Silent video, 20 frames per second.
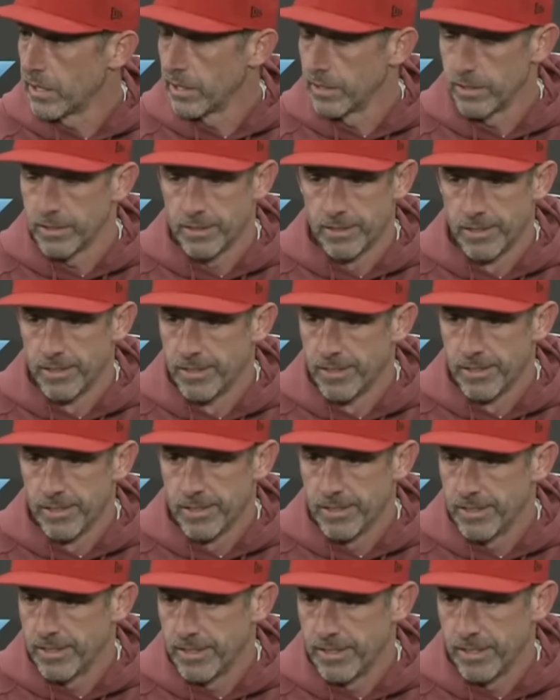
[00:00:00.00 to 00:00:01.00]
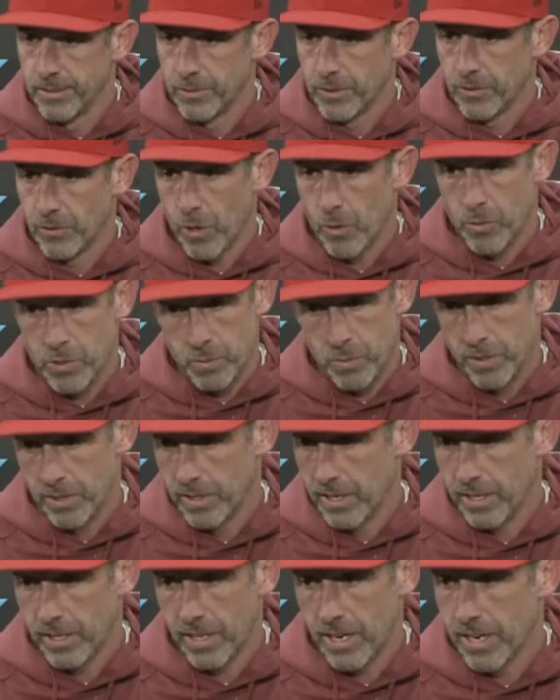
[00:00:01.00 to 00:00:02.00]
And he's always been
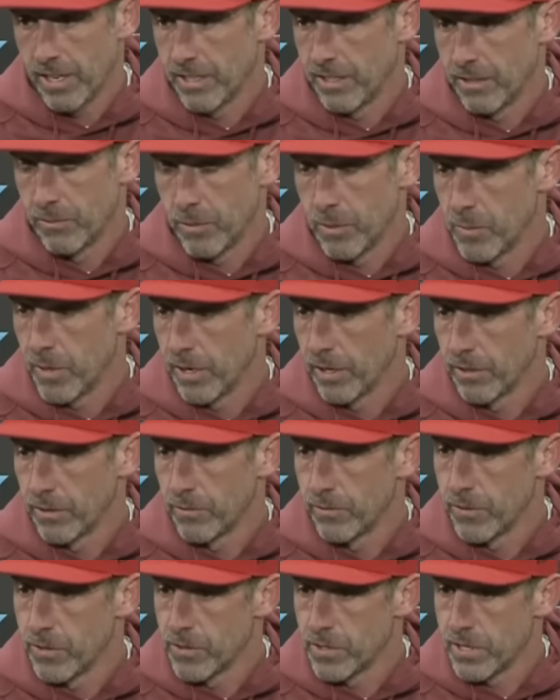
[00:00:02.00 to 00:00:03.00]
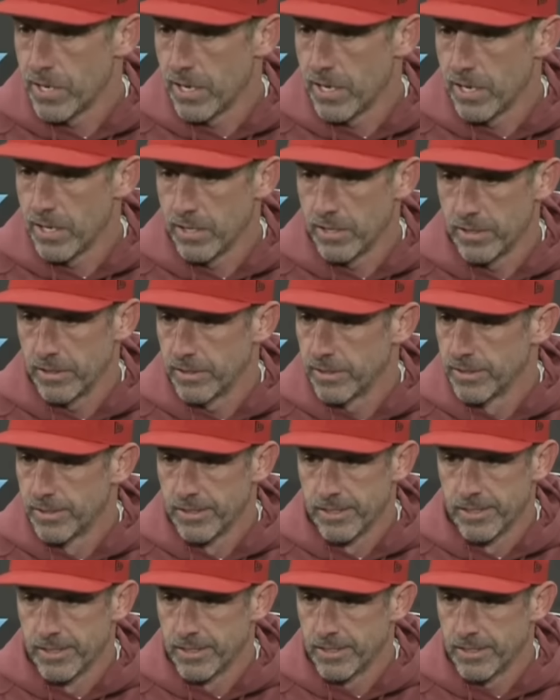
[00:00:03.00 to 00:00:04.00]
that guy that we met on the first day, and
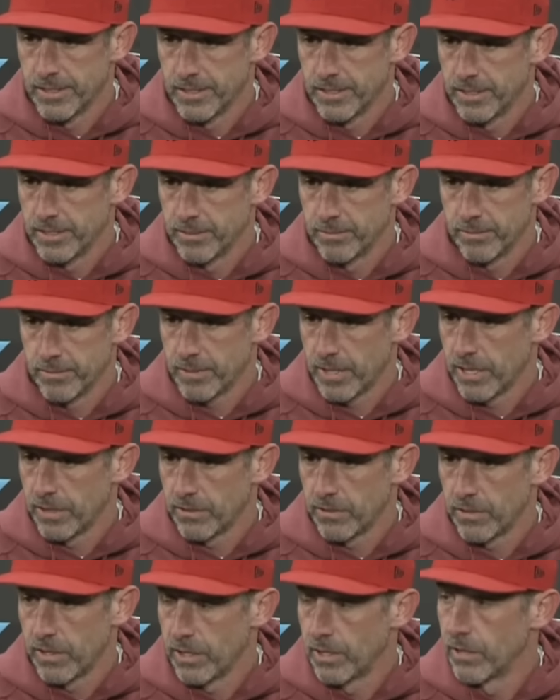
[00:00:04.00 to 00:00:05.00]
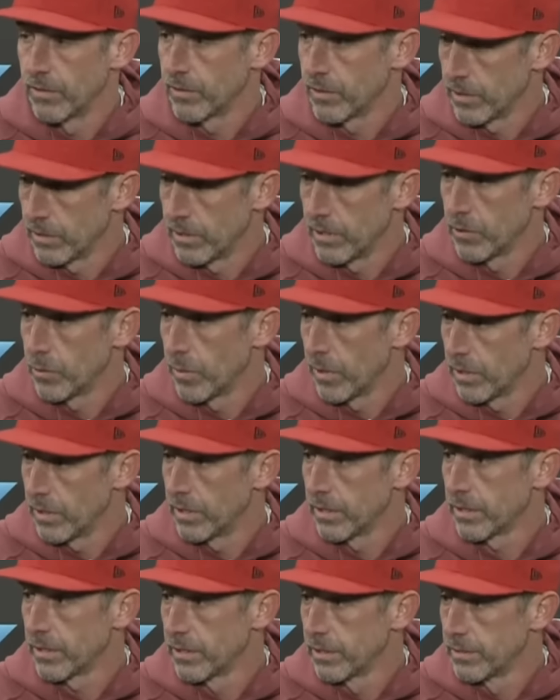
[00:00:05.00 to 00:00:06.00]
can't say enough good things about
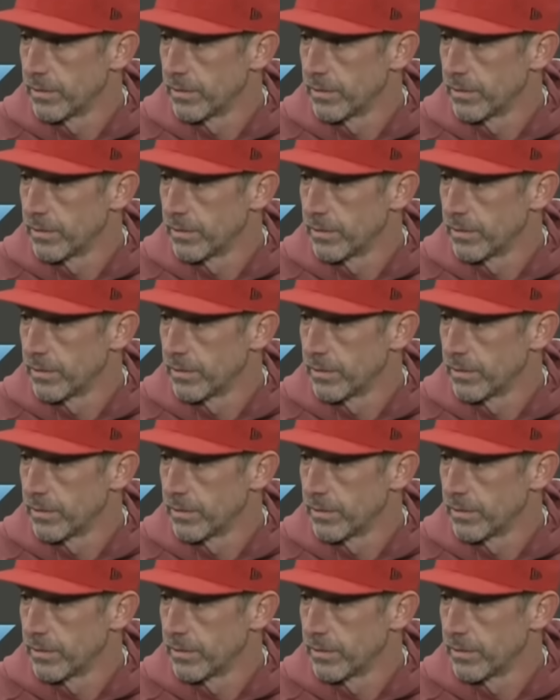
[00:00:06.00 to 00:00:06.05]
Nick.